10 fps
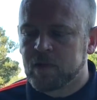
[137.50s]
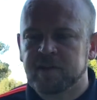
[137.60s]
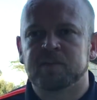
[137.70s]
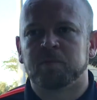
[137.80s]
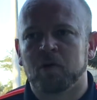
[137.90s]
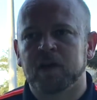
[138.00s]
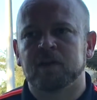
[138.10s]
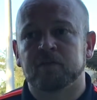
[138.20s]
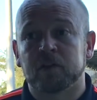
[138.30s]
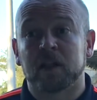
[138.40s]

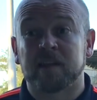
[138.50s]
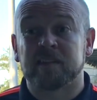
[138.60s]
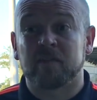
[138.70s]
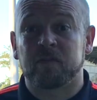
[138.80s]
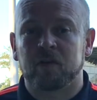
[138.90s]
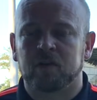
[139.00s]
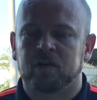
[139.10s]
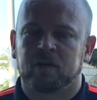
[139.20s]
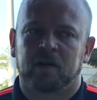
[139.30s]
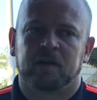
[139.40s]
disappointing for the lads' effort.
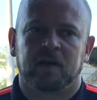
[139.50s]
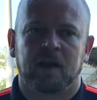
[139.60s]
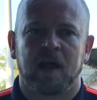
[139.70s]
And